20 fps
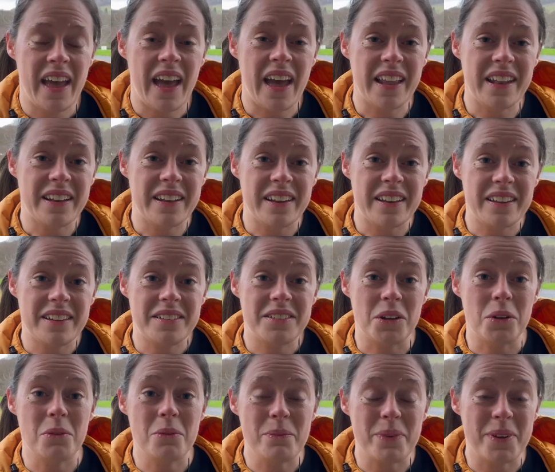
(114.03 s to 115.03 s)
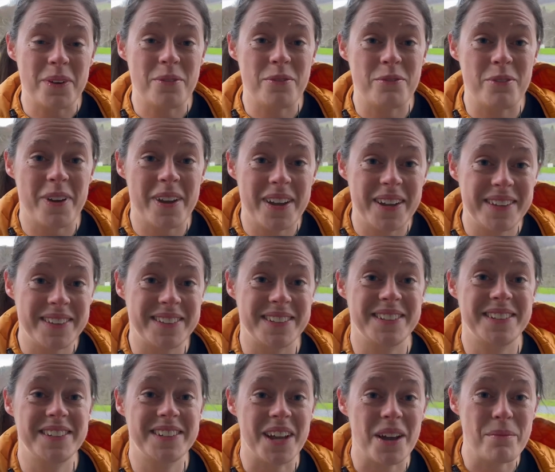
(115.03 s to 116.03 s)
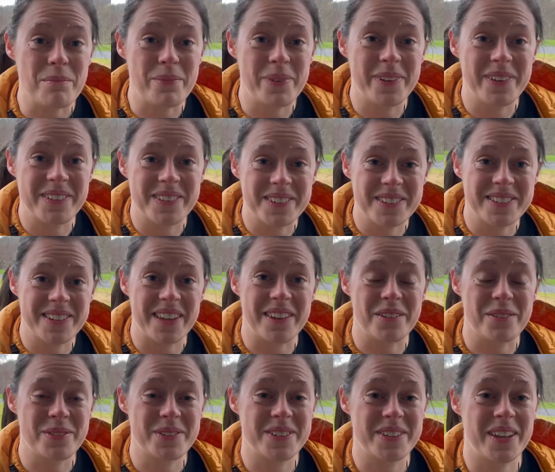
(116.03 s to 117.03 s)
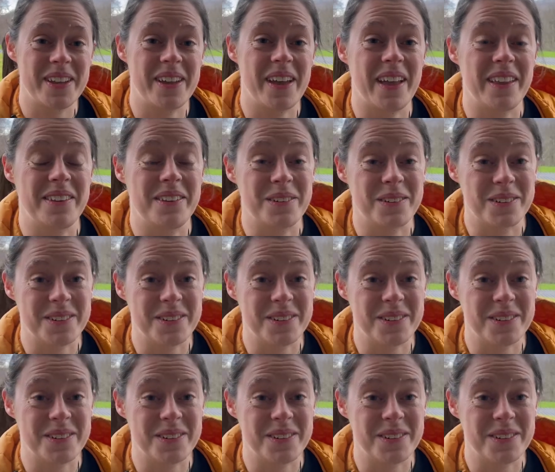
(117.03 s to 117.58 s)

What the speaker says: And don't be afraid to champion yourself and your